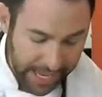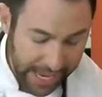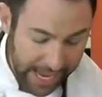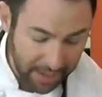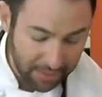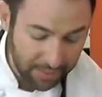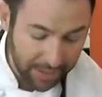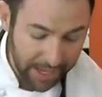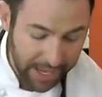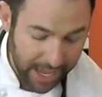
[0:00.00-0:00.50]

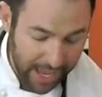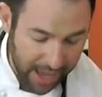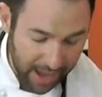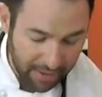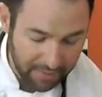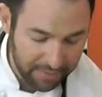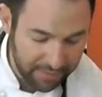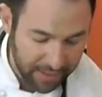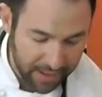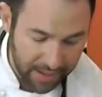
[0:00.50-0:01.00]
And we
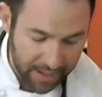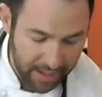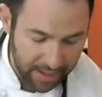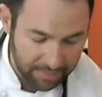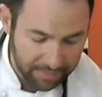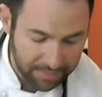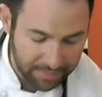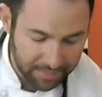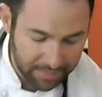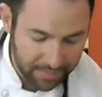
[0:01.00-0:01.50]

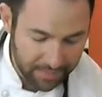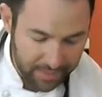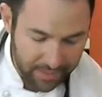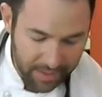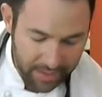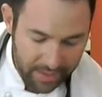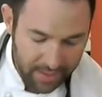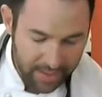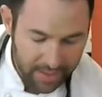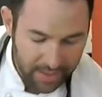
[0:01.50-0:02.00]
have,
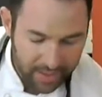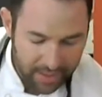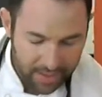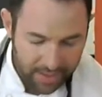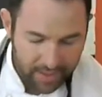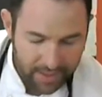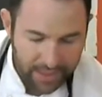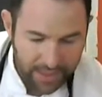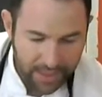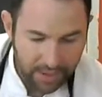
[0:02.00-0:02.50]

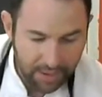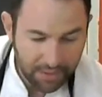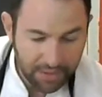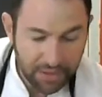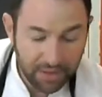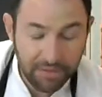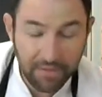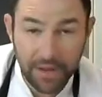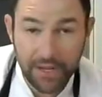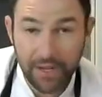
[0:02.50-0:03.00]
the
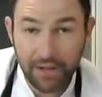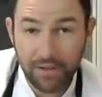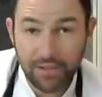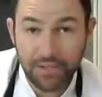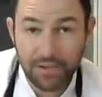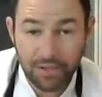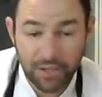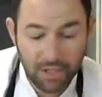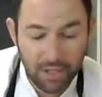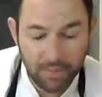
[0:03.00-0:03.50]

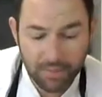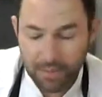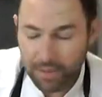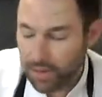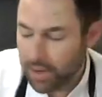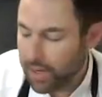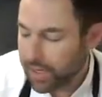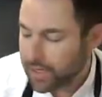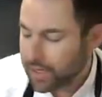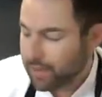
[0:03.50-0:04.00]
videos are
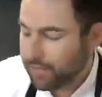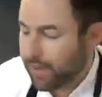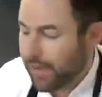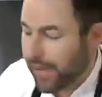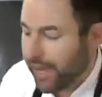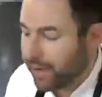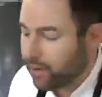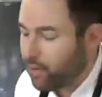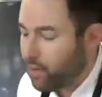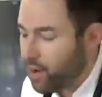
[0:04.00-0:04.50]
super awesome,
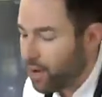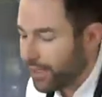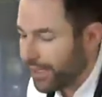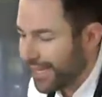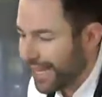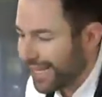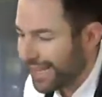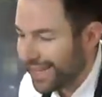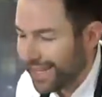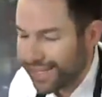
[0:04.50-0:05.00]
high
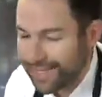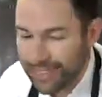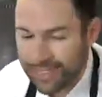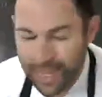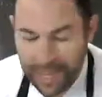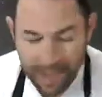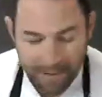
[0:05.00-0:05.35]
quality like this.